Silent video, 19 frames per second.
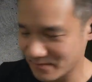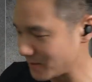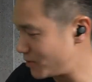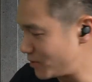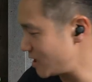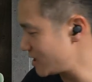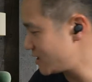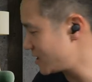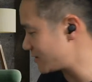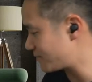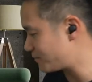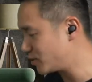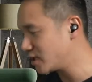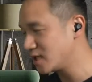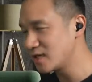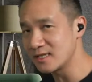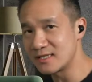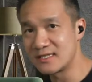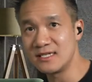Pretty good,
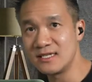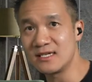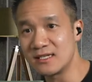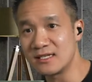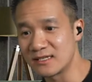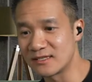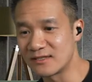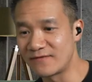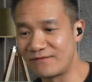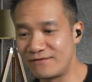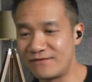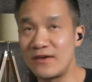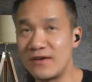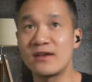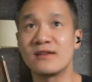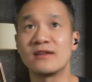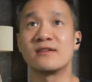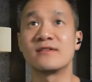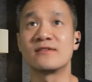pretty good deal.
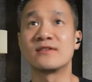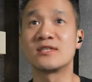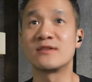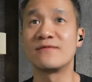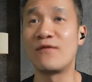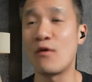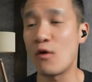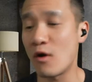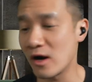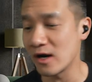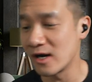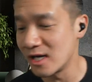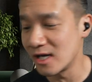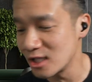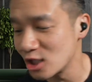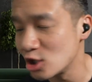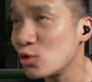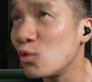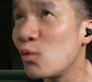Fit for
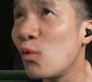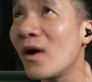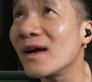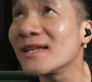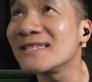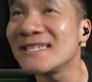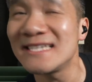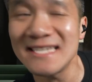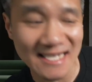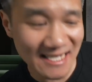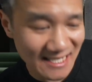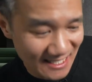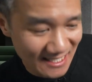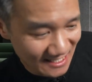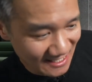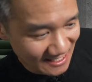20,